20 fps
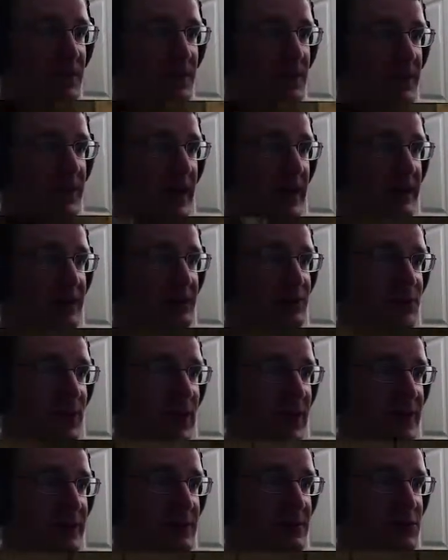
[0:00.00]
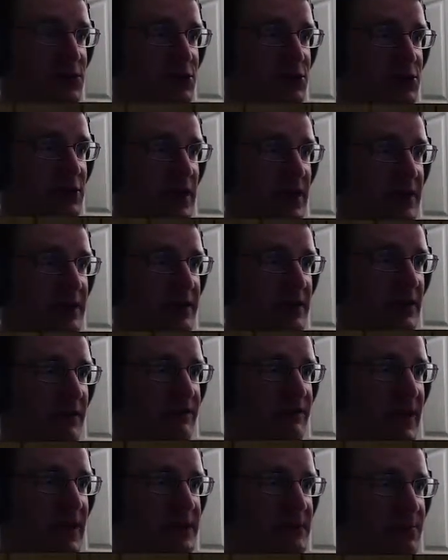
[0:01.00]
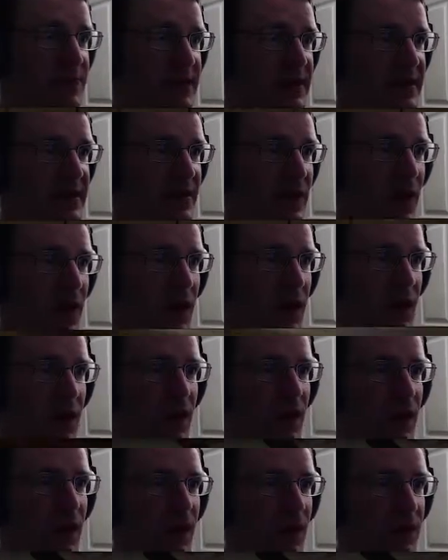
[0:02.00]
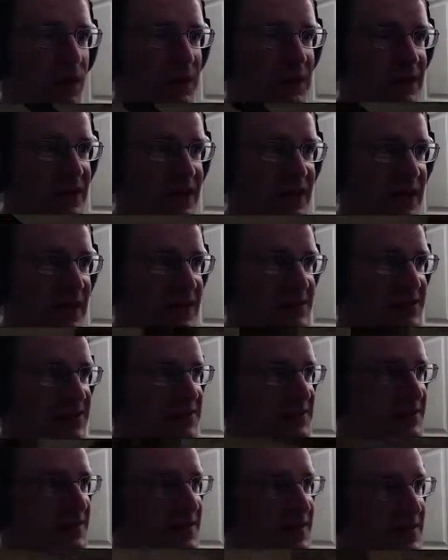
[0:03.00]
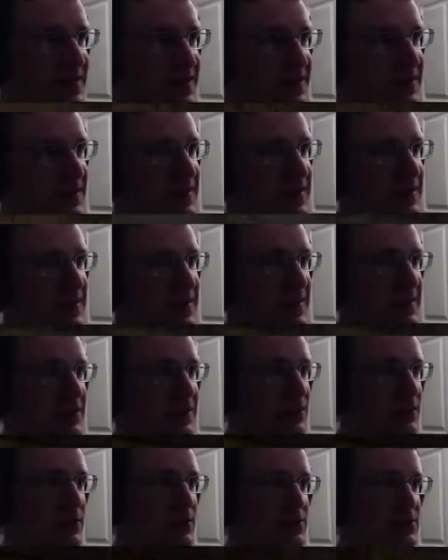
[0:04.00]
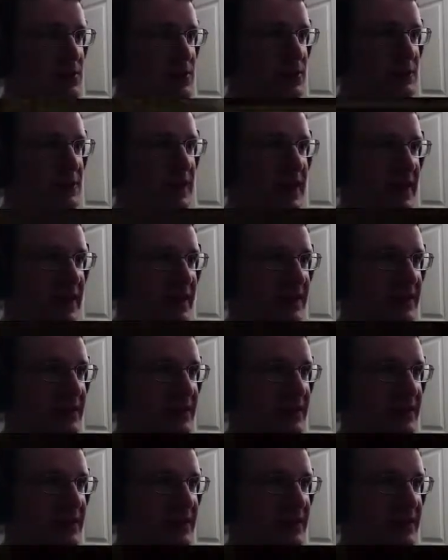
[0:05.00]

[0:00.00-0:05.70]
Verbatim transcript: Yeah, that's right. Shotgun in the face, buddy. Oh, yes. You deserve that.